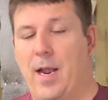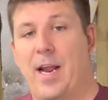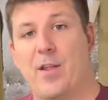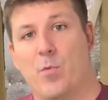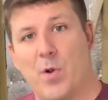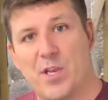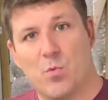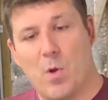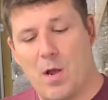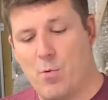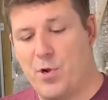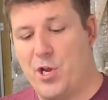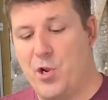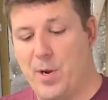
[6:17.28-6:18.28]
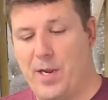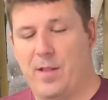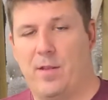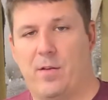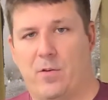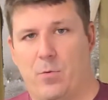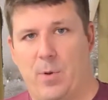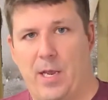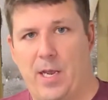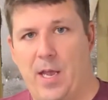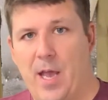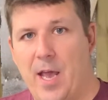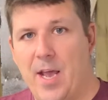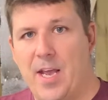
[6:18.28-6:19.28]
And the reason why we're doing it this way
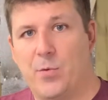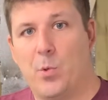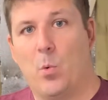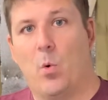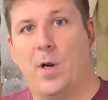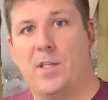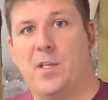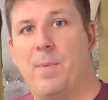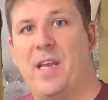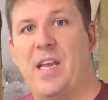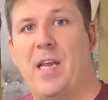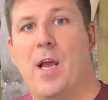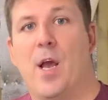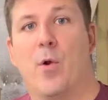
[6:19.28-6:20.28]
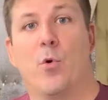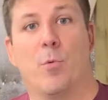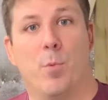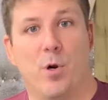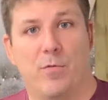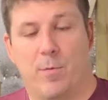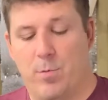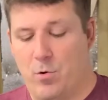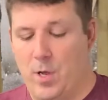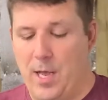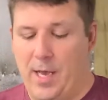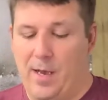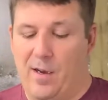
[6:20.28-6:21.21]
is we want it to be removable.